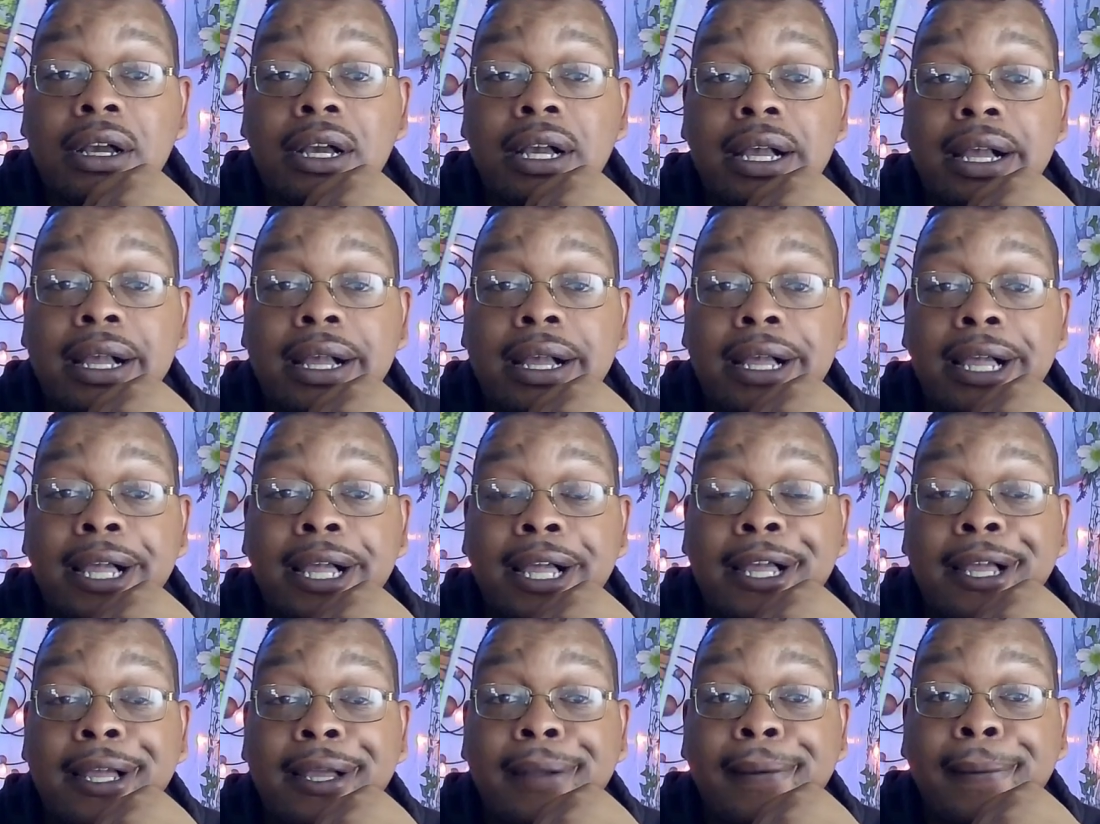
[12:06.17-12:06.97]

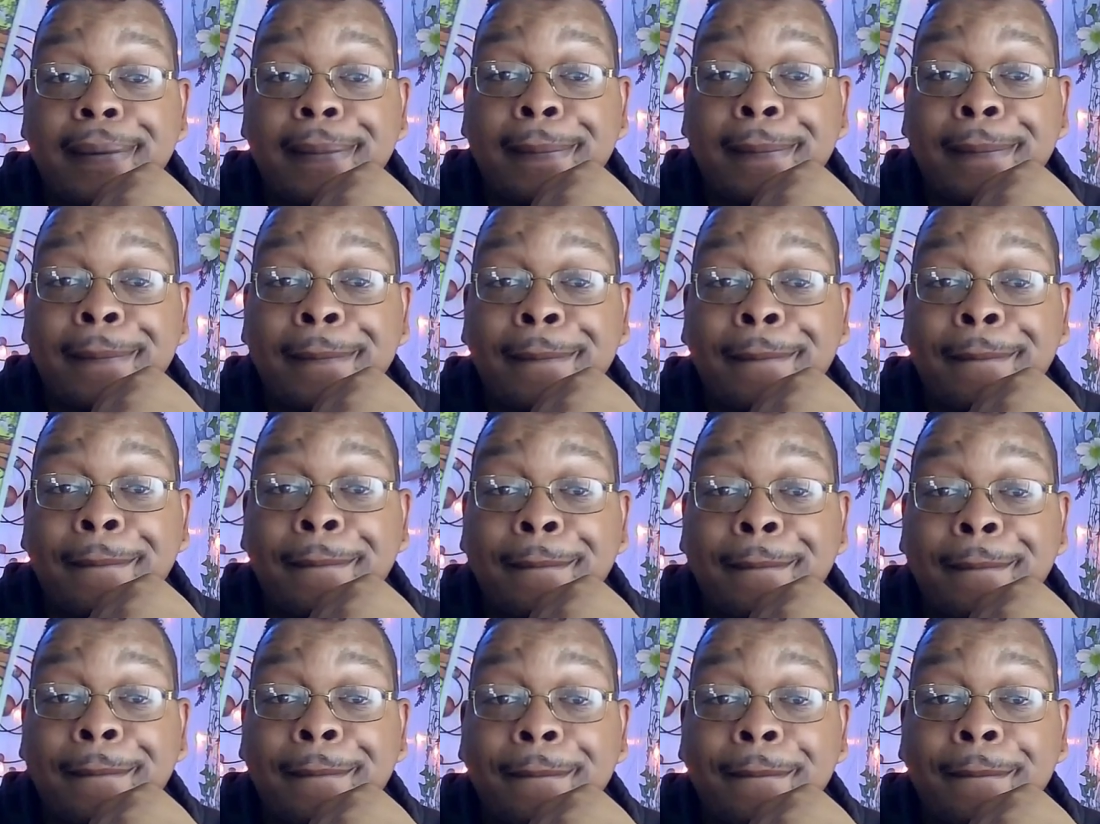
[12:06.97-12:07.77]
um,
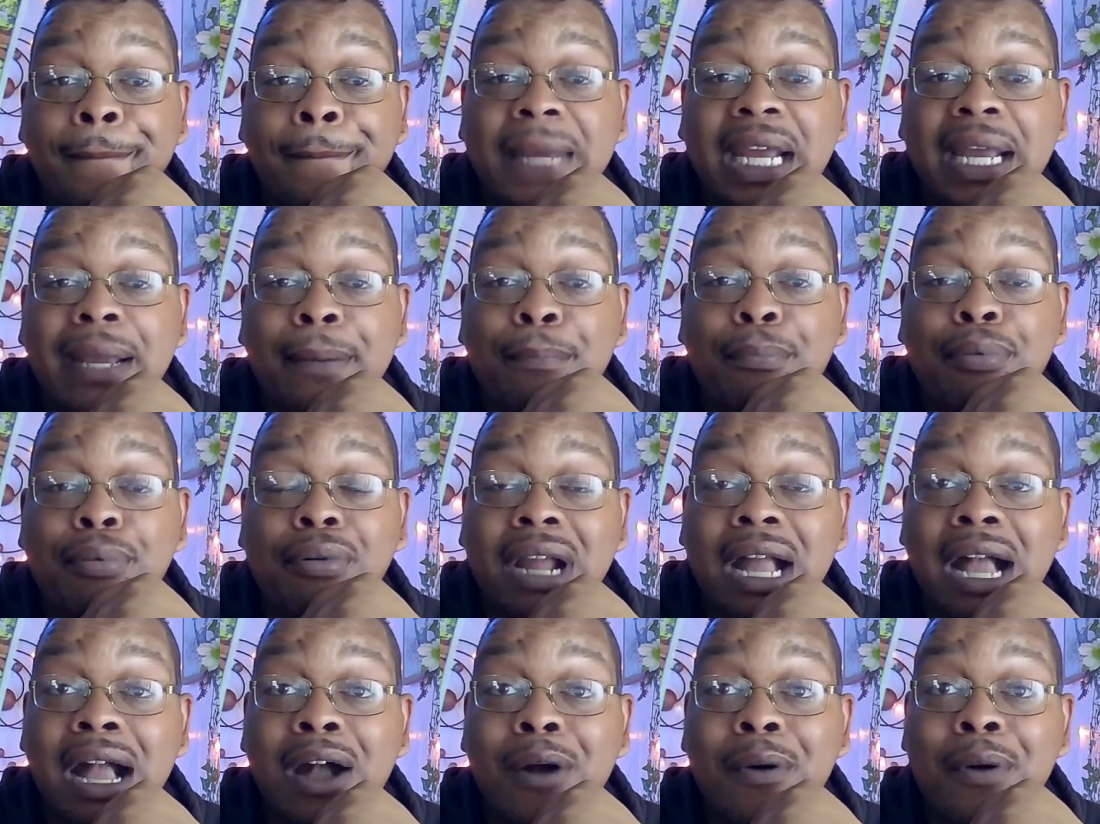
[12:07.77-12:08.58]

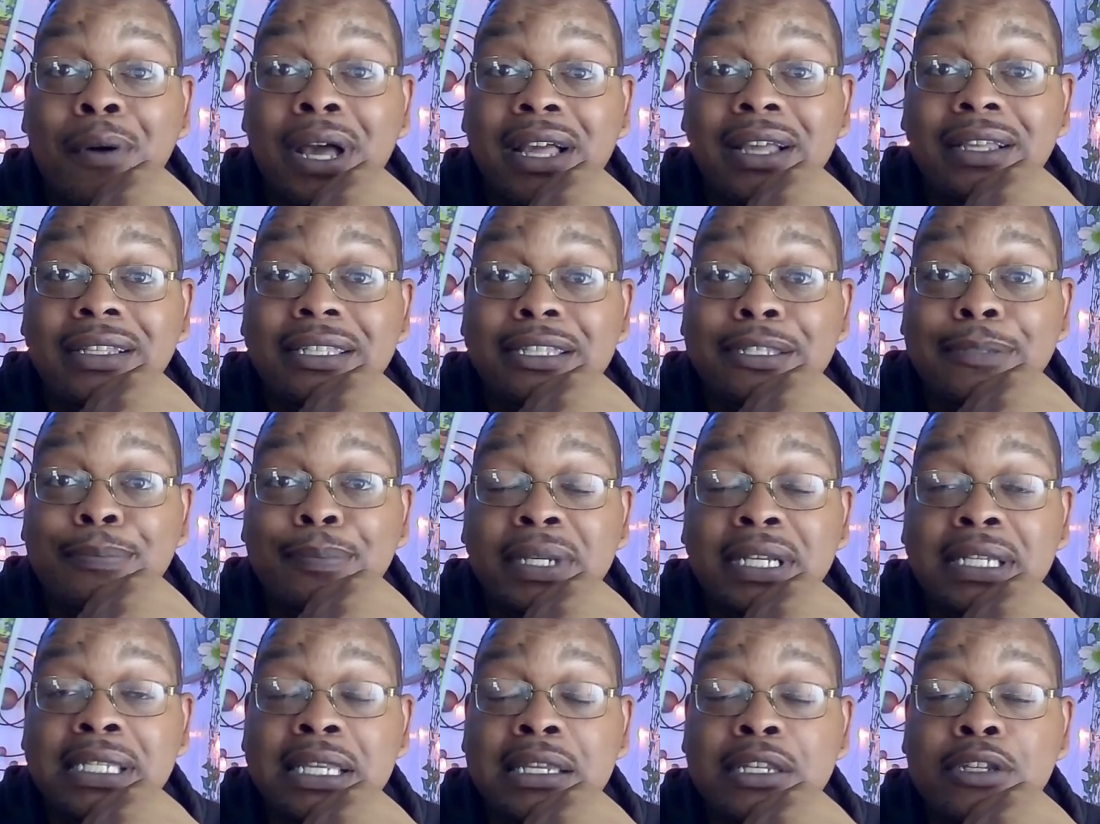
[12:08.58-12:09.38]
prowess
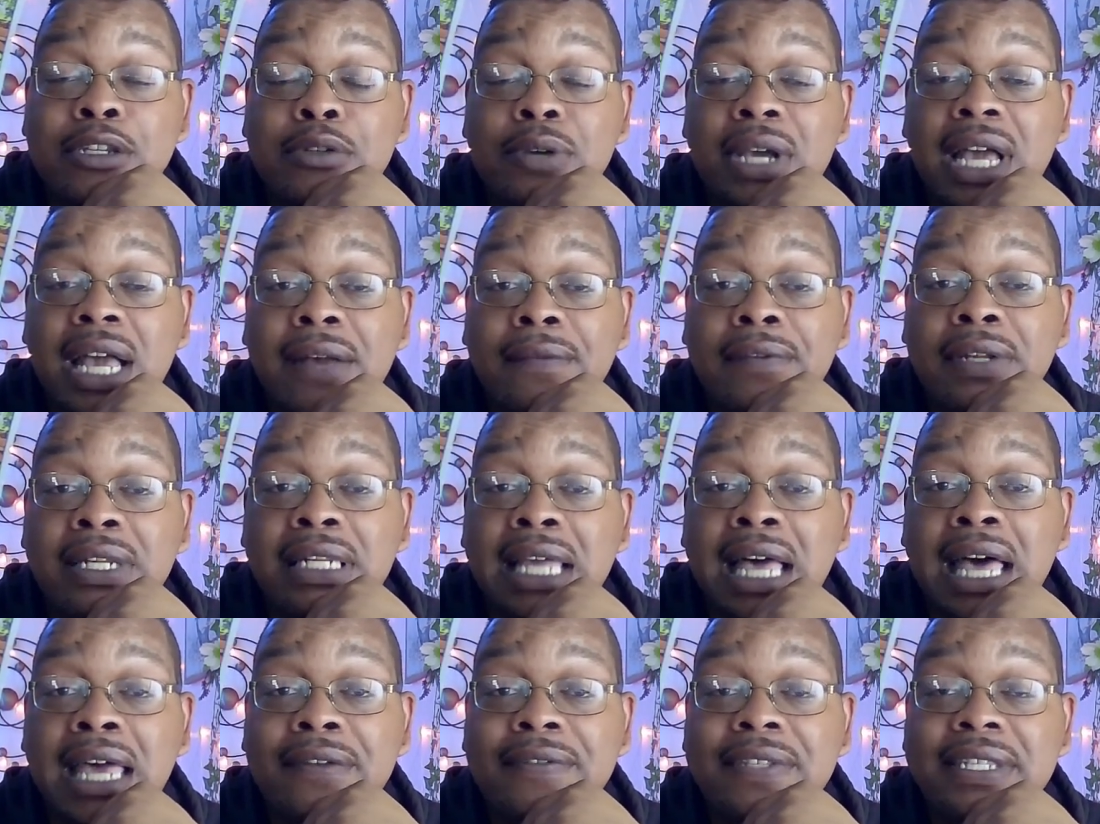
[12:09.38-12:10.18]
because they do have a
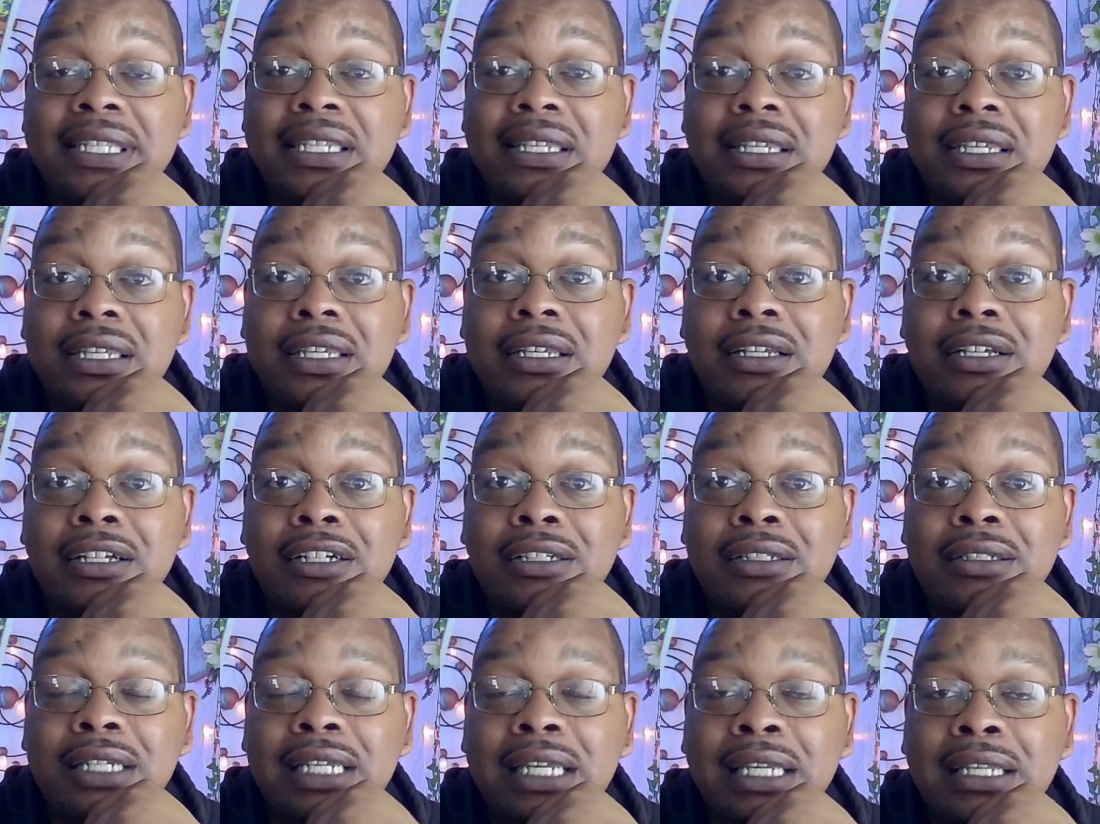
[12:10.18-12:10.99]
lot of
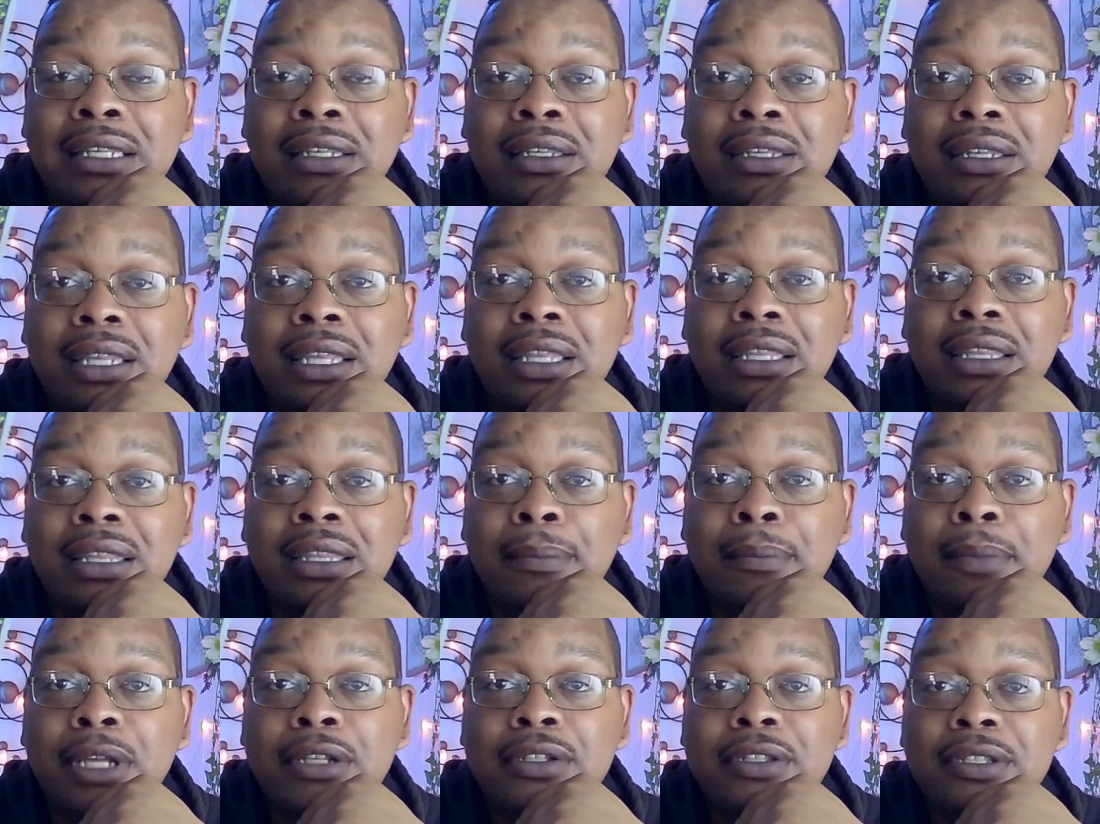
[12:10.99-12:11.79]
skill in
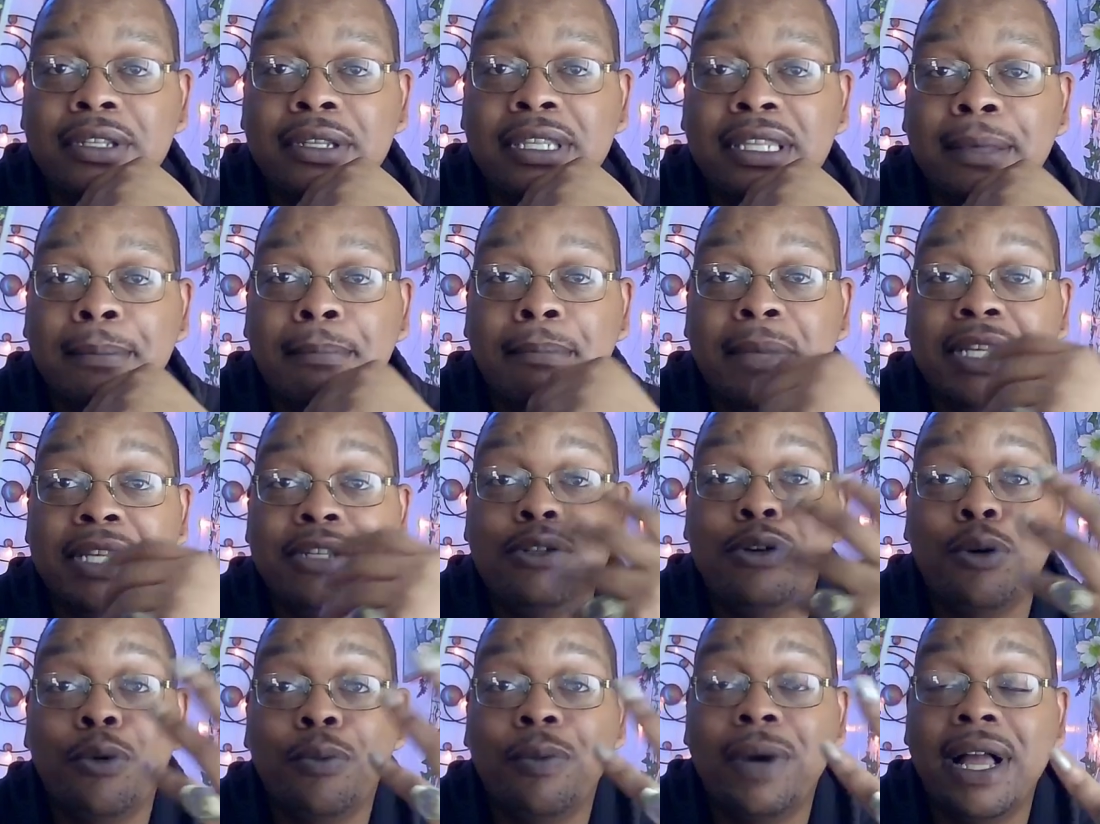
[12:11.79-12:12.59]
the
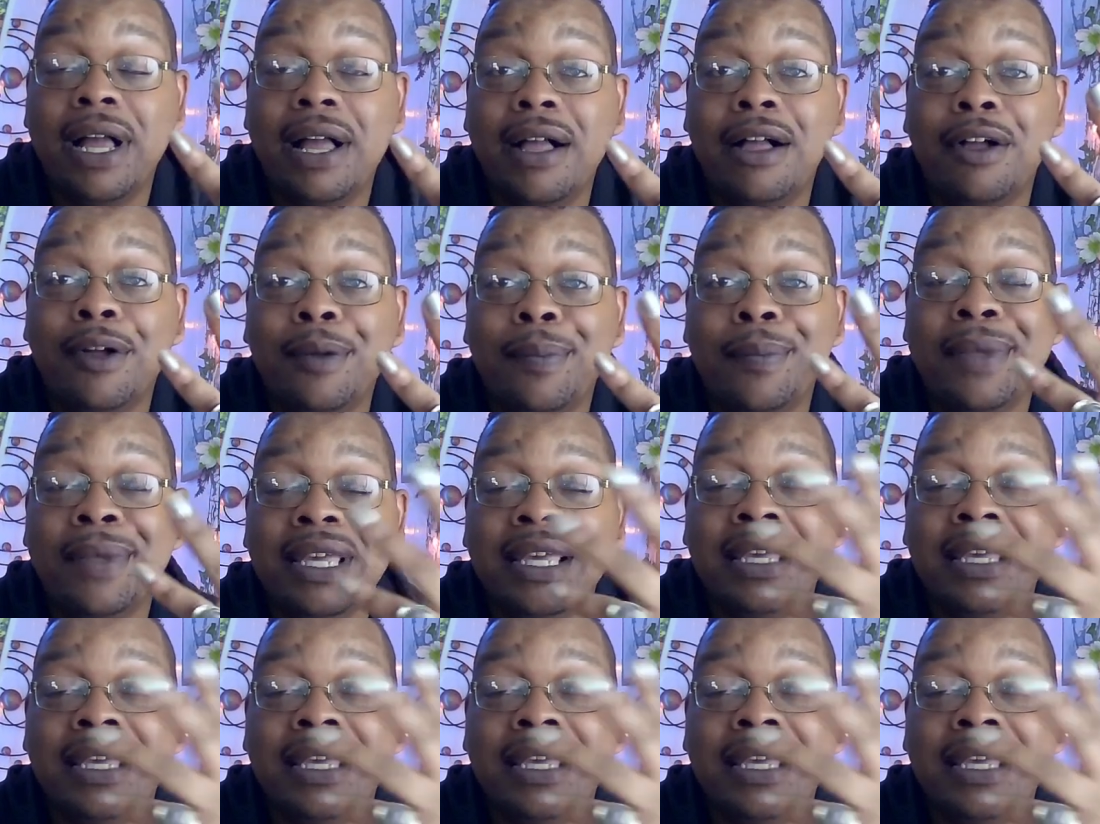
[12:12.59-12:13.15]
mental realm.